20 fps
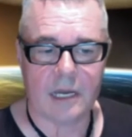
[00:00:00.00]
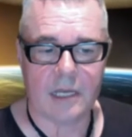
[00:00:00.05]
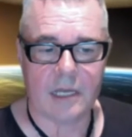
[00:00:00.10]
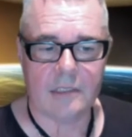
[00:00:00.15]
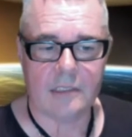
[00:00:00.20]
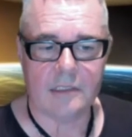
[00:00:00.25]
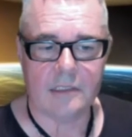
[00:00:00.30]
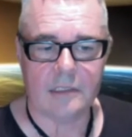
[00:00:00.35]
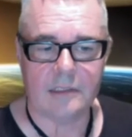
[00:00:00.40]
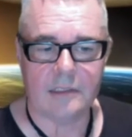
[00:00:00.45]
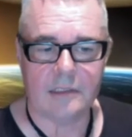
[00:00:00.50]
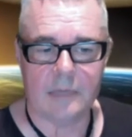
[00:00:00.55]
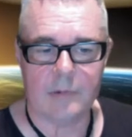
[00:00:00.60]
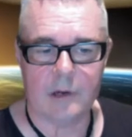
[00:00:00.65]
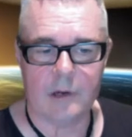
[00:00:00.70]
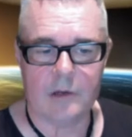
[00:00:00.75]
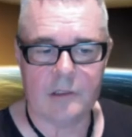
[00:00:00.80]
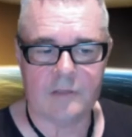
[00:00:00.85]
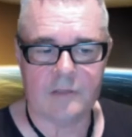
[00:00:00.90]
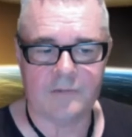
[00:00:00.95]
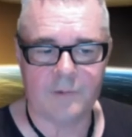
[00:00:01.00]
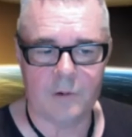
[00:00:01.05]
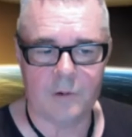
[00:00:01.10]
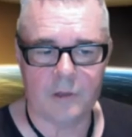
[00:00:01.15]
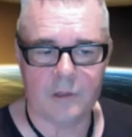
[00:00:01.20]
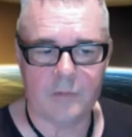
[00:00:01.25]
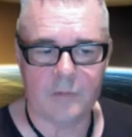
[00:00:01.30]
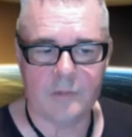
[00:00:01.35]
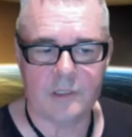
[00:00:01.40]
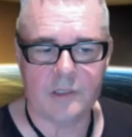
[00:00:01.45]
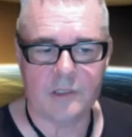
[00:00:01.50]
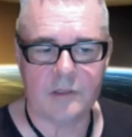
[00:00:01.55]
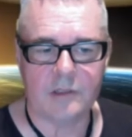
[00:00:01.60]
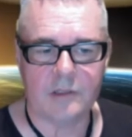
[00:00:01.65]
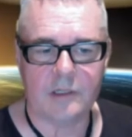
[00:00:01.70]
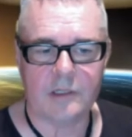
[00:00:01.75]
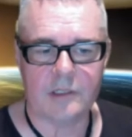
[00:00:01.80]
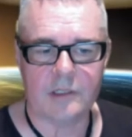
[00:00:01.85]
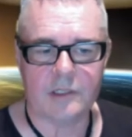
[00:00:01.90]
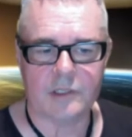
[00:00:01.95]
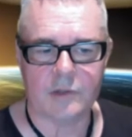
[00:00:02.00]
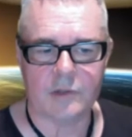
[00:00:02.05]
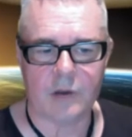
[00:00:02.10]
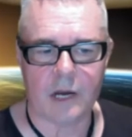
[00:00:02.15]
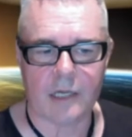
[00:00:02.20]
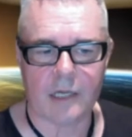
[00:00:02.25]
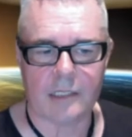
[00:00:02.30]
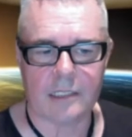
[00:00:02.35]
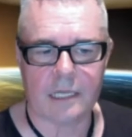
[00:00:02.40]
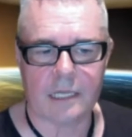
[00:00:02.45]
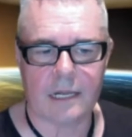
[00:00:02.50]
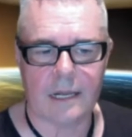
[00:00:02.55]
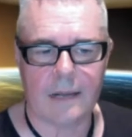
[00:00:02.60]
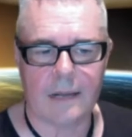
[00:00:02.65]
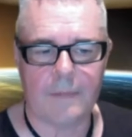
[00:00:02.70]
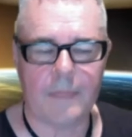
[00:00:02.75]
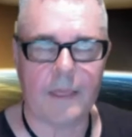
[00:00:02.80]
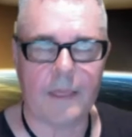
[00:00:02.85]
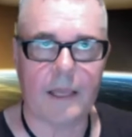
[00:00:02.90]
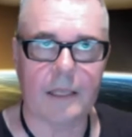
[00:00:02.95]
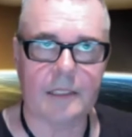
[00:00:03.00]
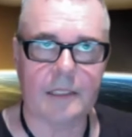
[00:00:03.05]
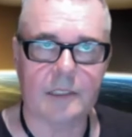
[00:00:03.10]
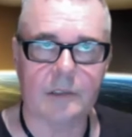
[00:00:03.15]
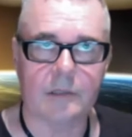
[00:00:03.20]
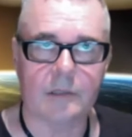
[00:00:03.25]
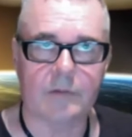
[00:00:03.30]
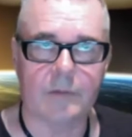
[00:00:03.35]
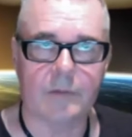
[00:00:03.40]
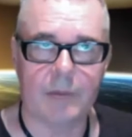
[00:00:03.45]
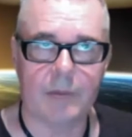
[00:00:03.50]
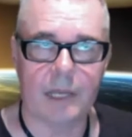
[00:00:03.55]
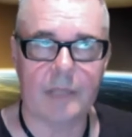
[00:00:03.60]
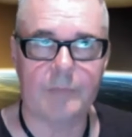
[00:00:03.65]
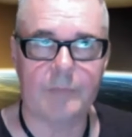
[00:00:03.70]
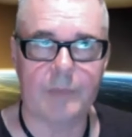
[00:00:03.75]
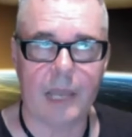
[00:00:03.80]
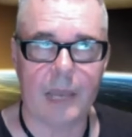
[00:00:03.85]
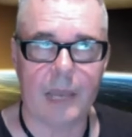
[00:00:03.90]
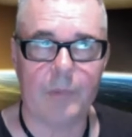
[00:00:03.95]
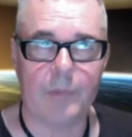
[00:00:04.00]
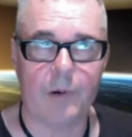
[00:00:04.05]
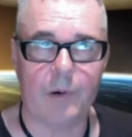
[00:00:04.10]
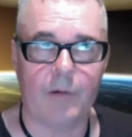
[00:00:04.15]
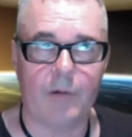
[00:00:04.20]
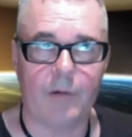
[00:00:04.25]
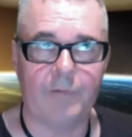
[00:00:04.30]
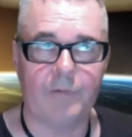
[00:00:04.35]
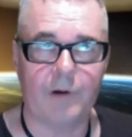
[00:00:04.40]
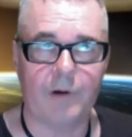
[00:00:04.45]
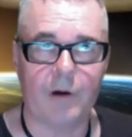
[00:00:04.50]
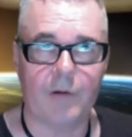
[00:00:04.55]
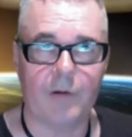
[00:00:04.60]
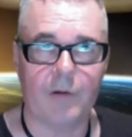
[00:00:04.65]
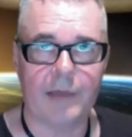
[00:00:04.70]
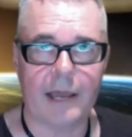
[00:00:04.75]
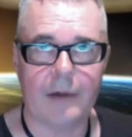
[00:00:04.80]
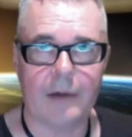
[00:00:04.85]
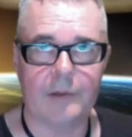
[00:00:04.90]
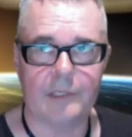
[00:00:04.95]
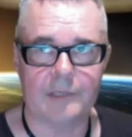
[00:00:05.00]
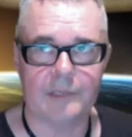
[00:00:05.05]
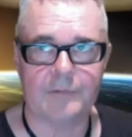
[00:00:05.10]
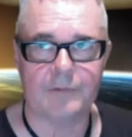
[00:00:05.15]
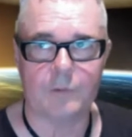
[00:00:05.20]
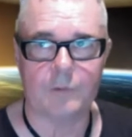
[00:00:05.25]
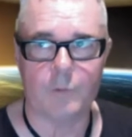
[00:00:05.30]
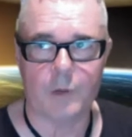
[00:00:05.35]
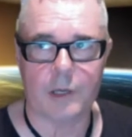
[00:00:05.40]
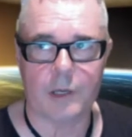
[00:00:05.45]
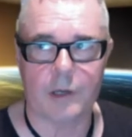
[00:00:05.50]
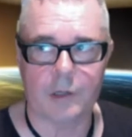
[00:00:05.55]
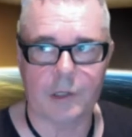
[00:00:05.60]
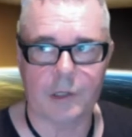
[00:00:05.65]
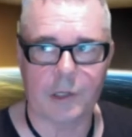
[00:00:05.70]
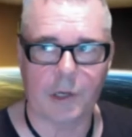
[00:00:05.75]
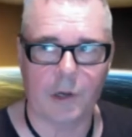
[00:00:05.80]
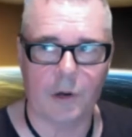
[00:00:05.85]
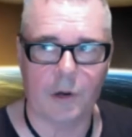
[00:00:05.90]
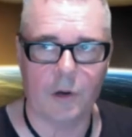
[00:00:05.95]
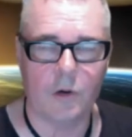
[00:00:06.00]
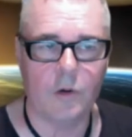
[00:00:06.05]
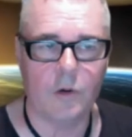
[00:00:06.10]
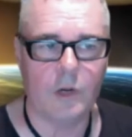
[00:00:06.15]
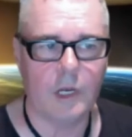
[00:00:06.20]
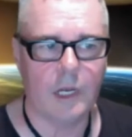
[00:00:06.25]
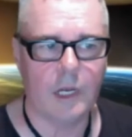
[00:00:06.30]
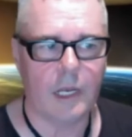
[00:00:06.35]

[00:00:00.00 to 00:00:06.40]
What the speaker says: did the demos for them to construct a sort of a mud map of how different we're going to go.